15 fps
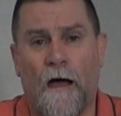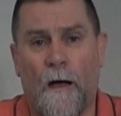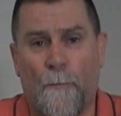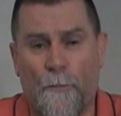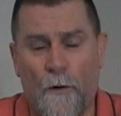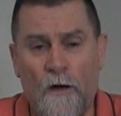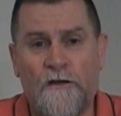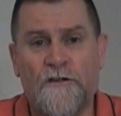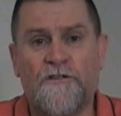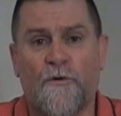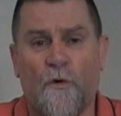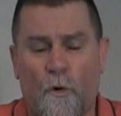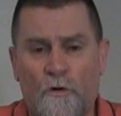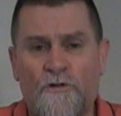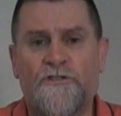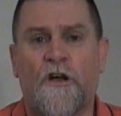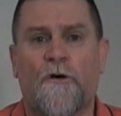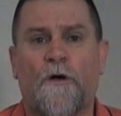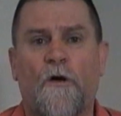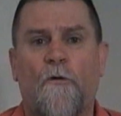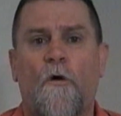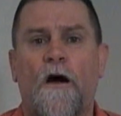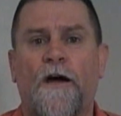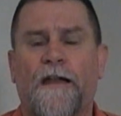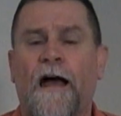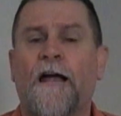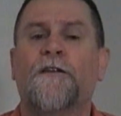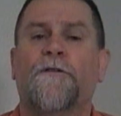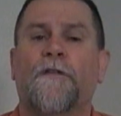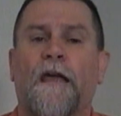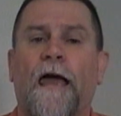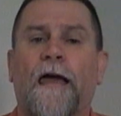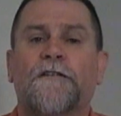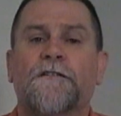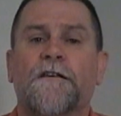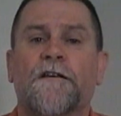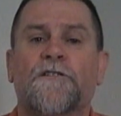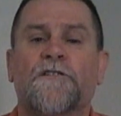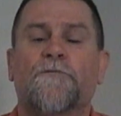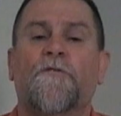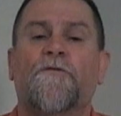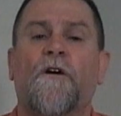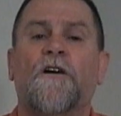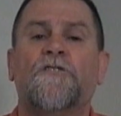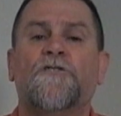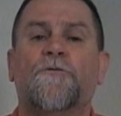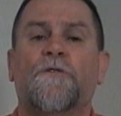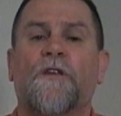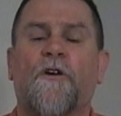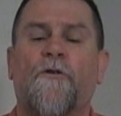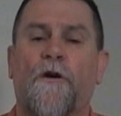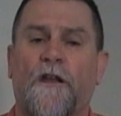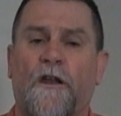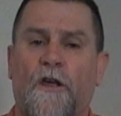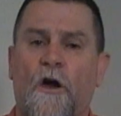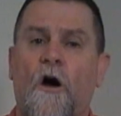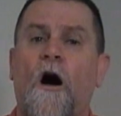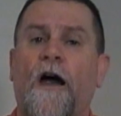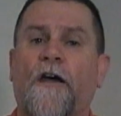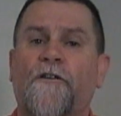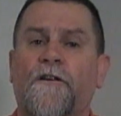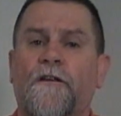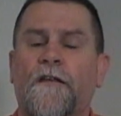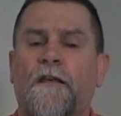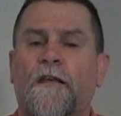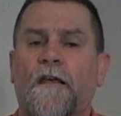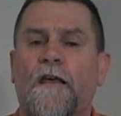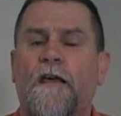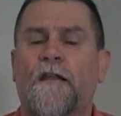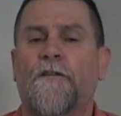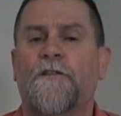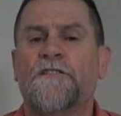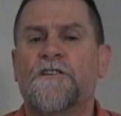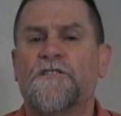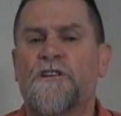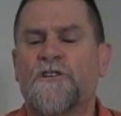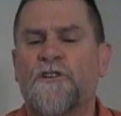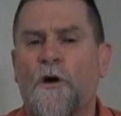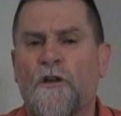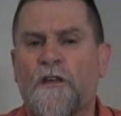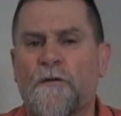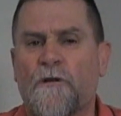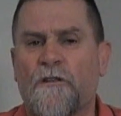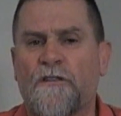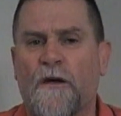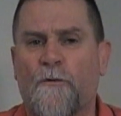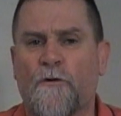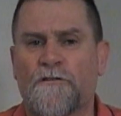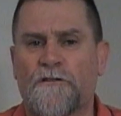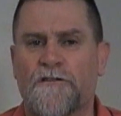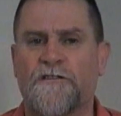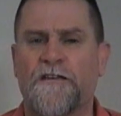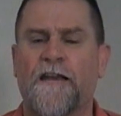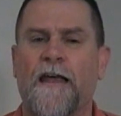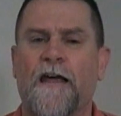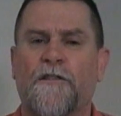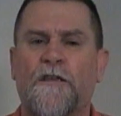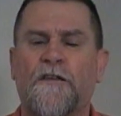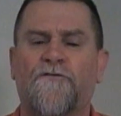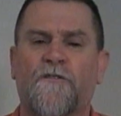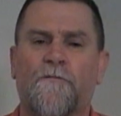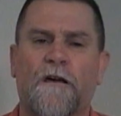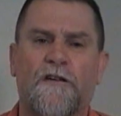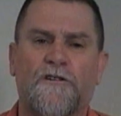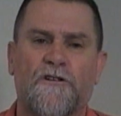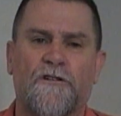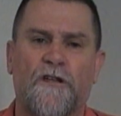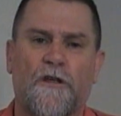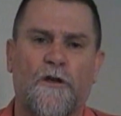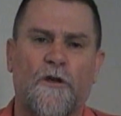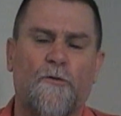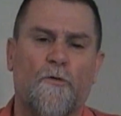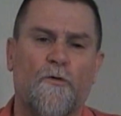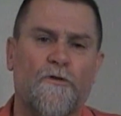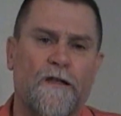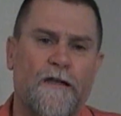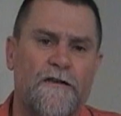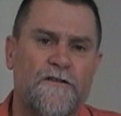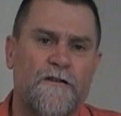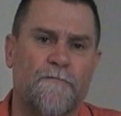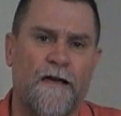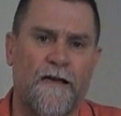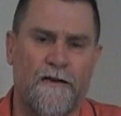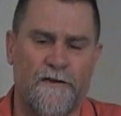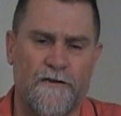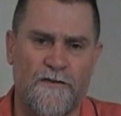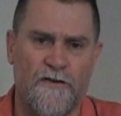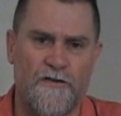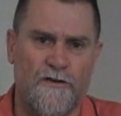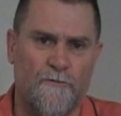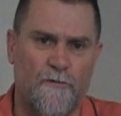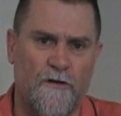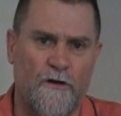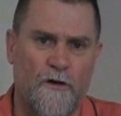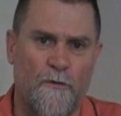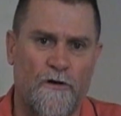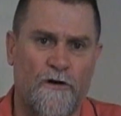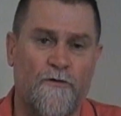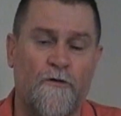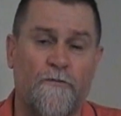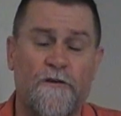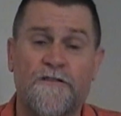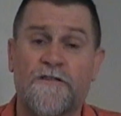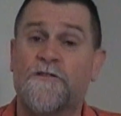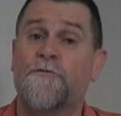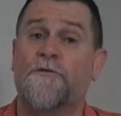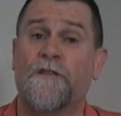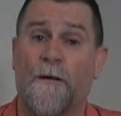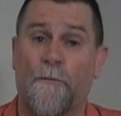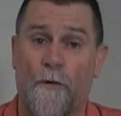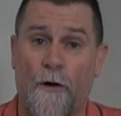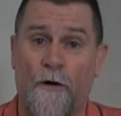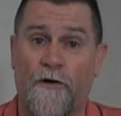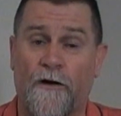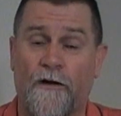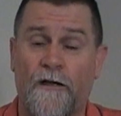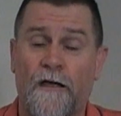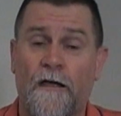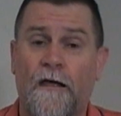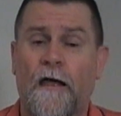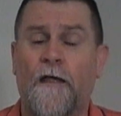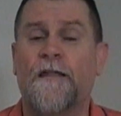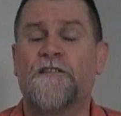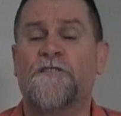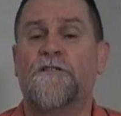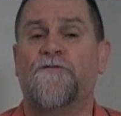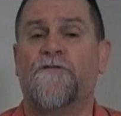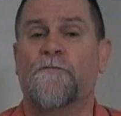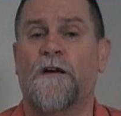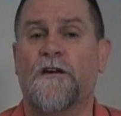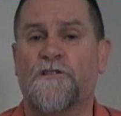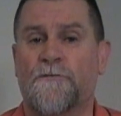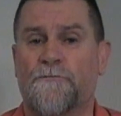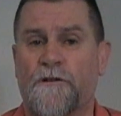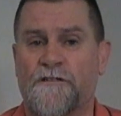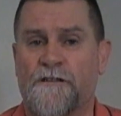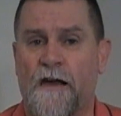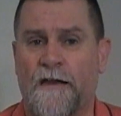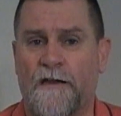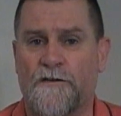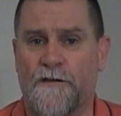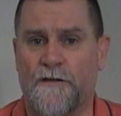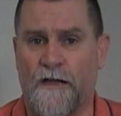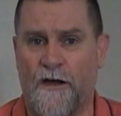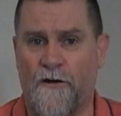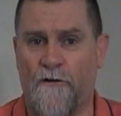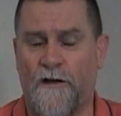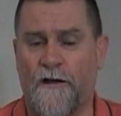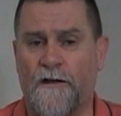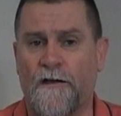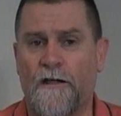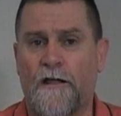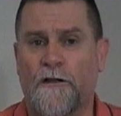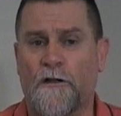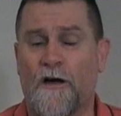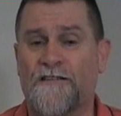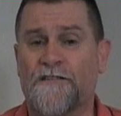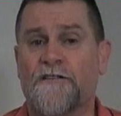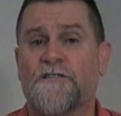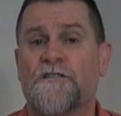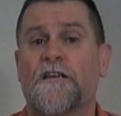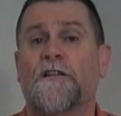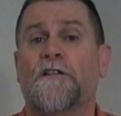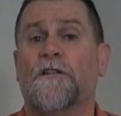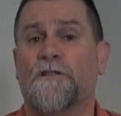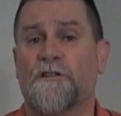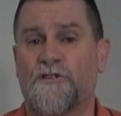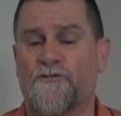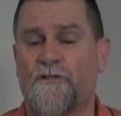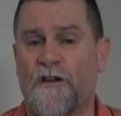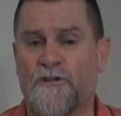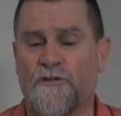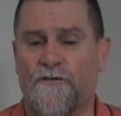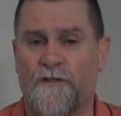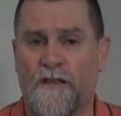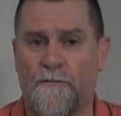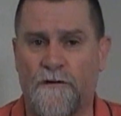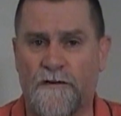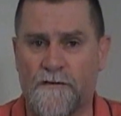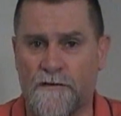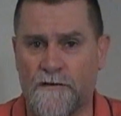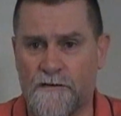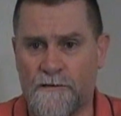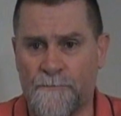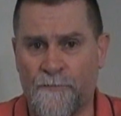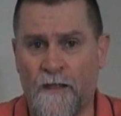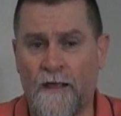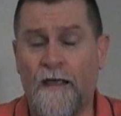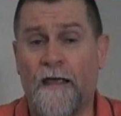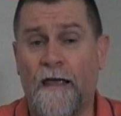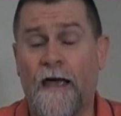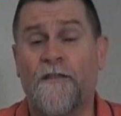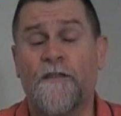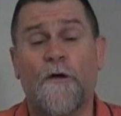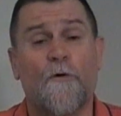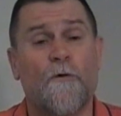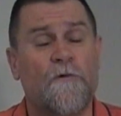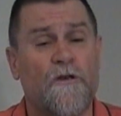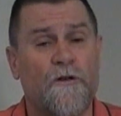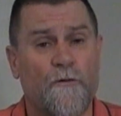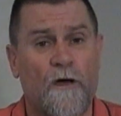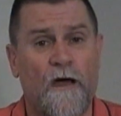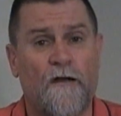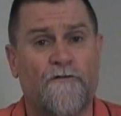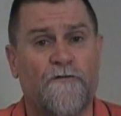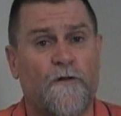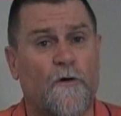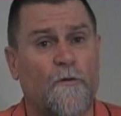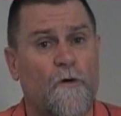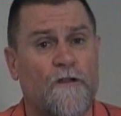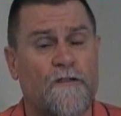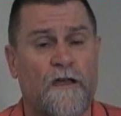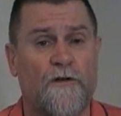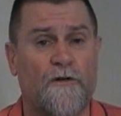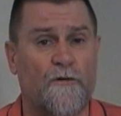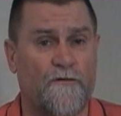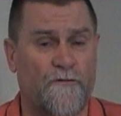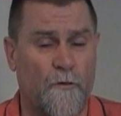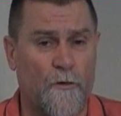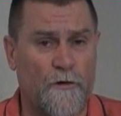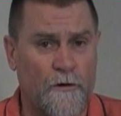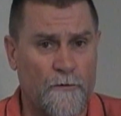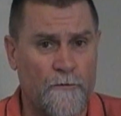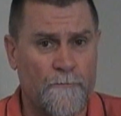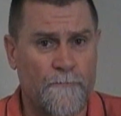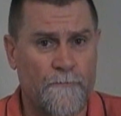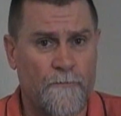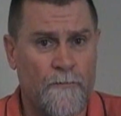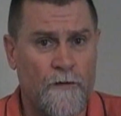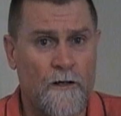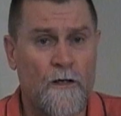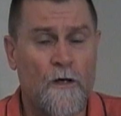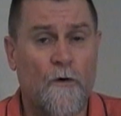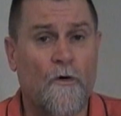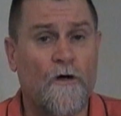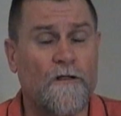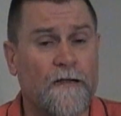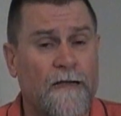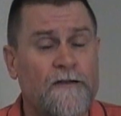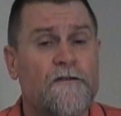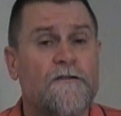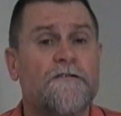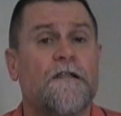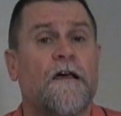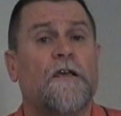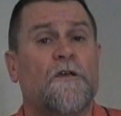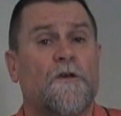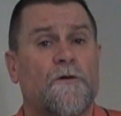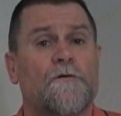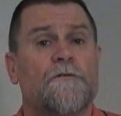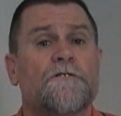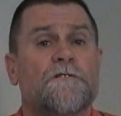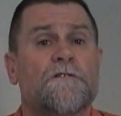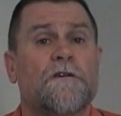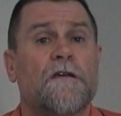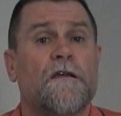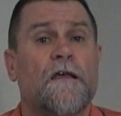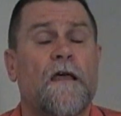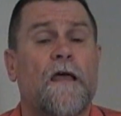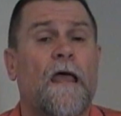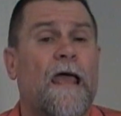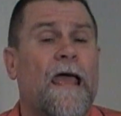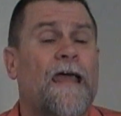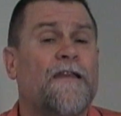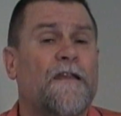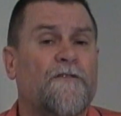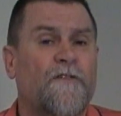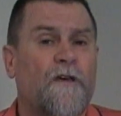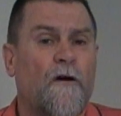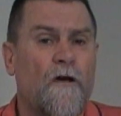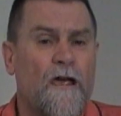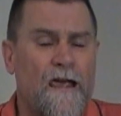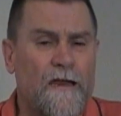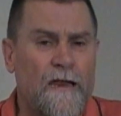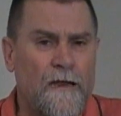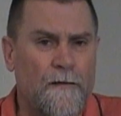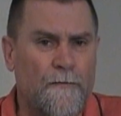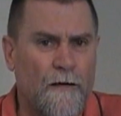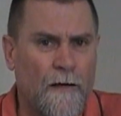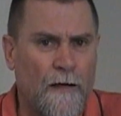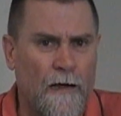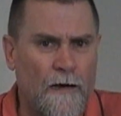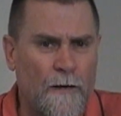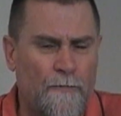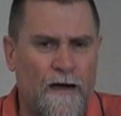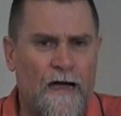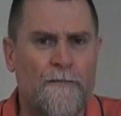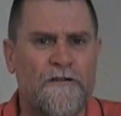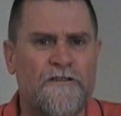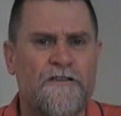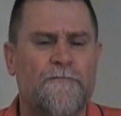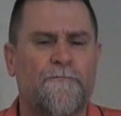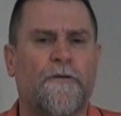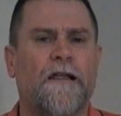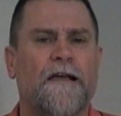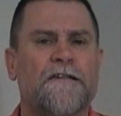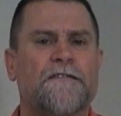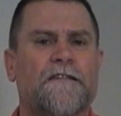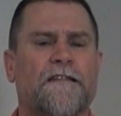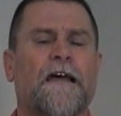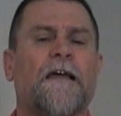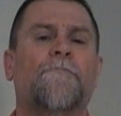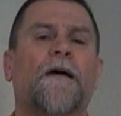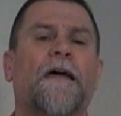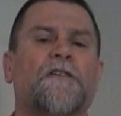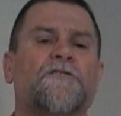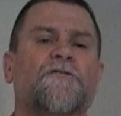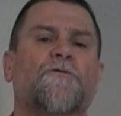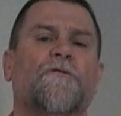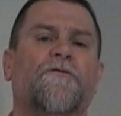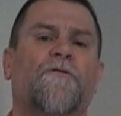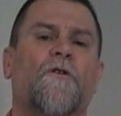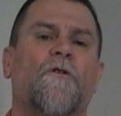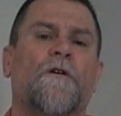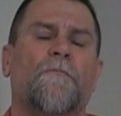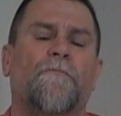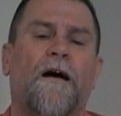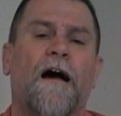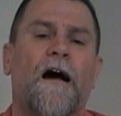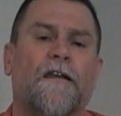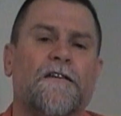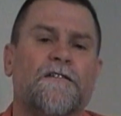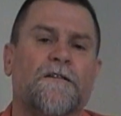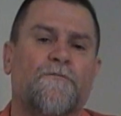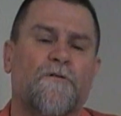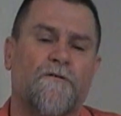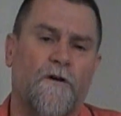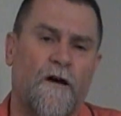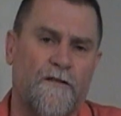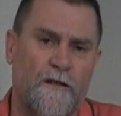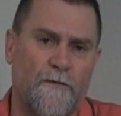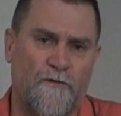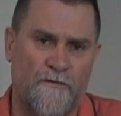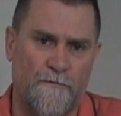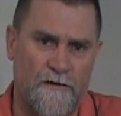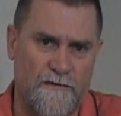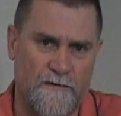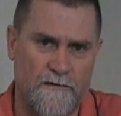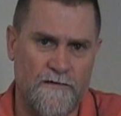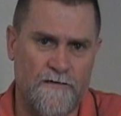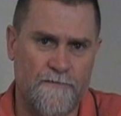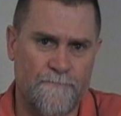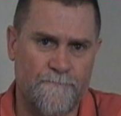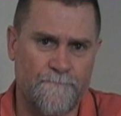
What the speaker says: Brokers are also required under the Act to provide you with a credit guide. Now this is a document that will set out the information that you will need to make a decision whether you want to do business with that broker. And that's information pertaining to their credit, licensing, the structure of their business, how they're remunerated for the work they do for you, what lenders they use, and if there are any payments in place that they make to referring parties that provide them with business.